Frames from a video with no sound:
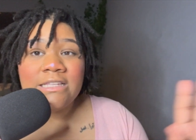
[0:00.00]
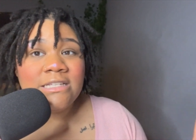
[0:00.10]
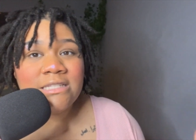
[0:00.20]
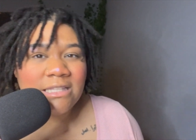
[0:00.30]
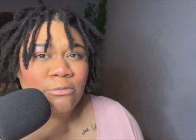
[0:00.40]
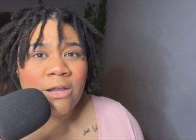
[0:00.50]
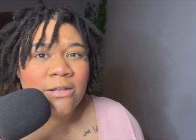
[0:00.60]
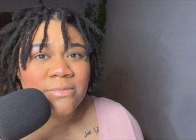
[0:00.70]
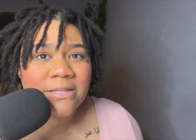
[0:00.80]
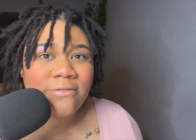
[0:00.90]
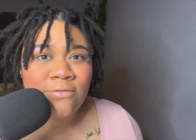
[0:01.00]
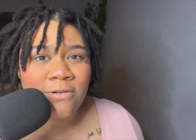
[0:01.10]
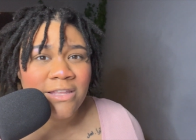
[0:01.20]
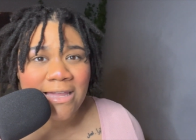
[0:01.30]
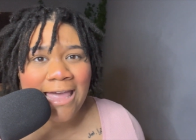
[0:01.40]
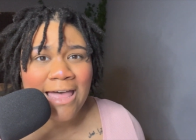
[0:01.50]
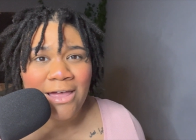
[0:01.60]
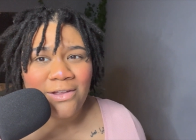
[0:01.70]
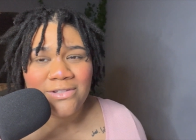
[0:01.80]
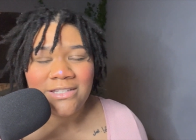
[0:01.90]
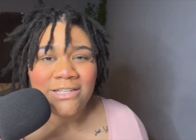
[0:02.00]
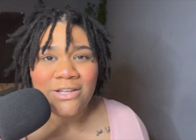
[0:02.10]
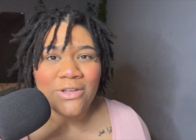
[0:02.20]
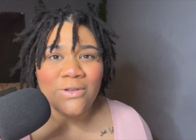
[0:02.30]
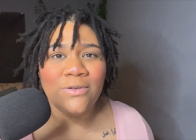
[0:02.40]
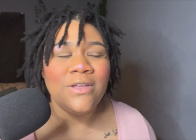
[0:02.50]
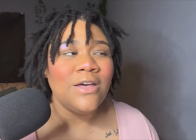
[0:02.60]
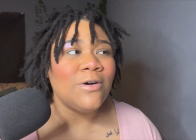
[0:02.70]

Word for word: just random stuff around the house, you know.